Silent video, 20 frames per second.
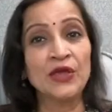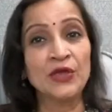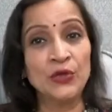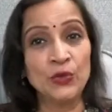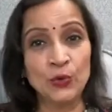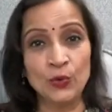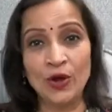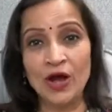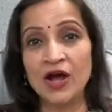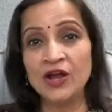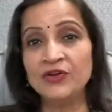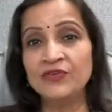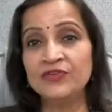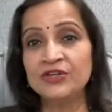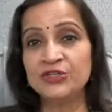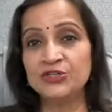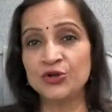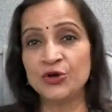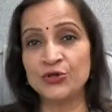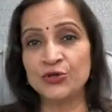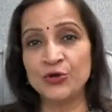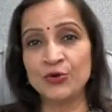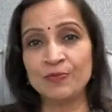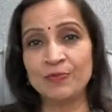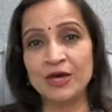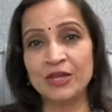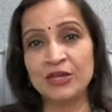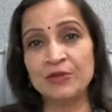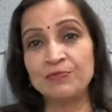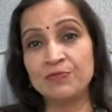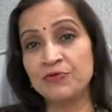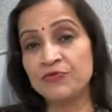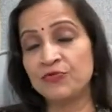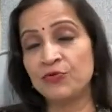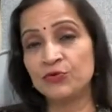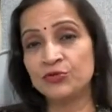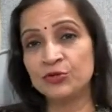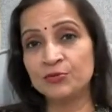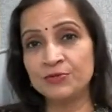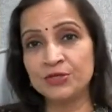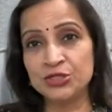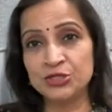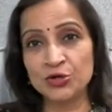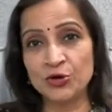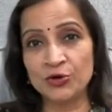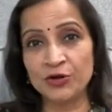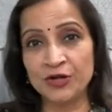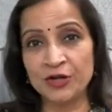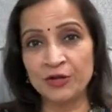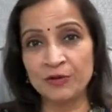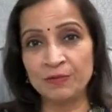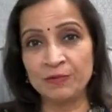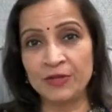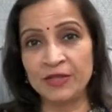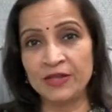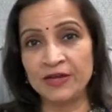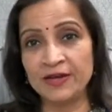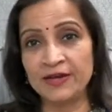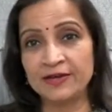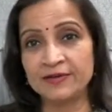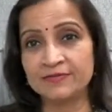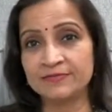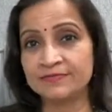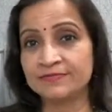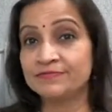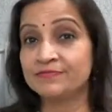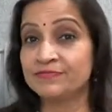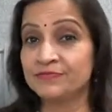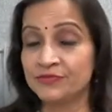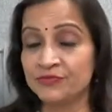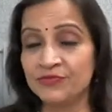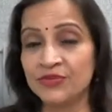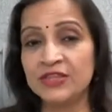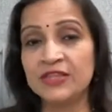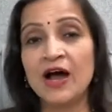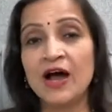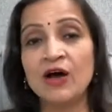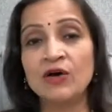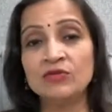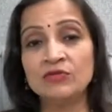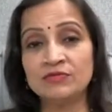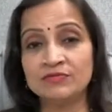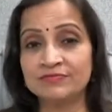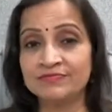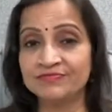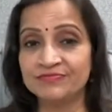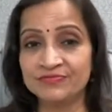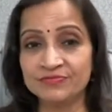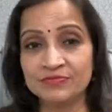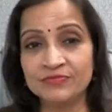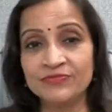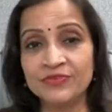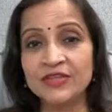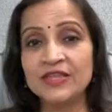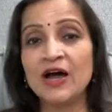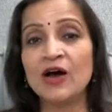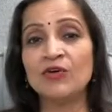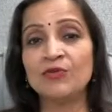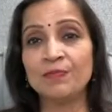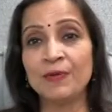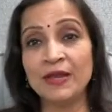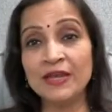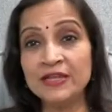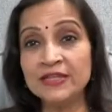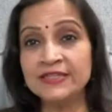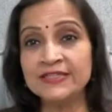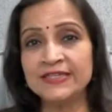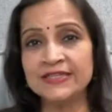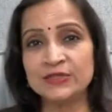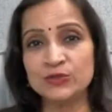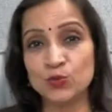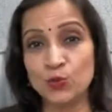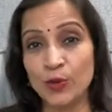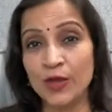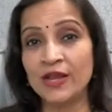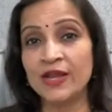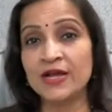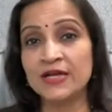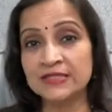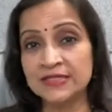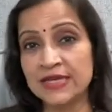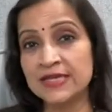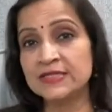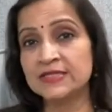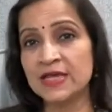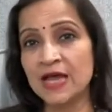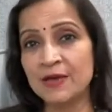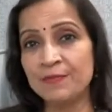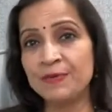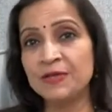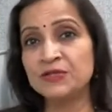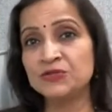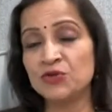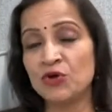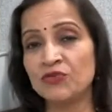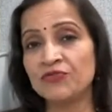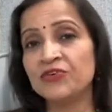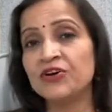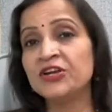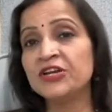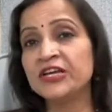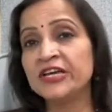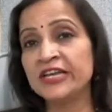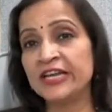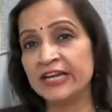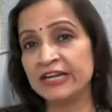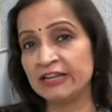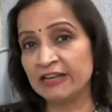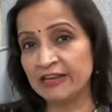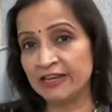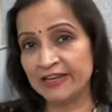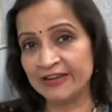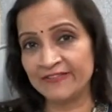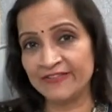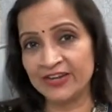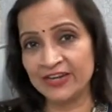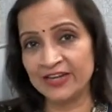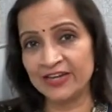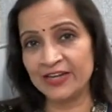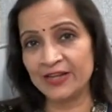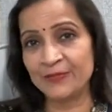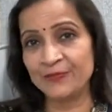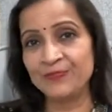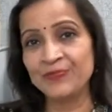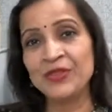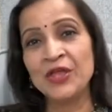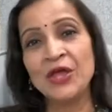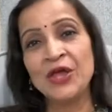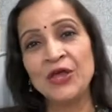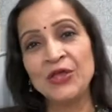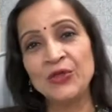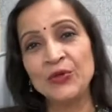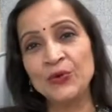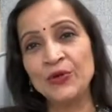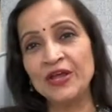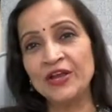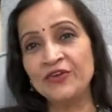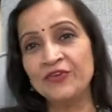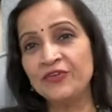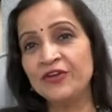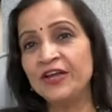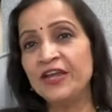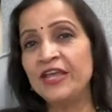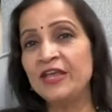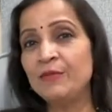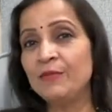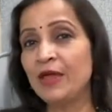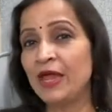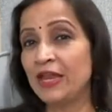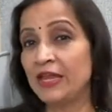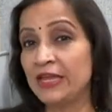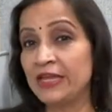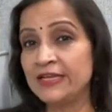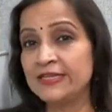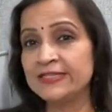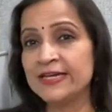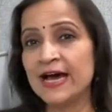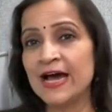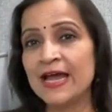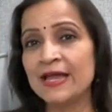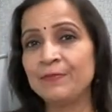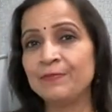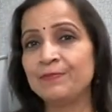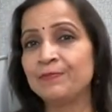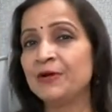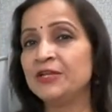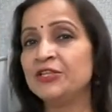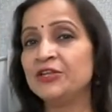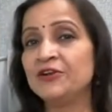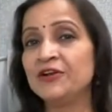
You can't withdraw your money before the maturity period without without penalties, whereas SIPs offer greater liquidity. You can redeem anytime, but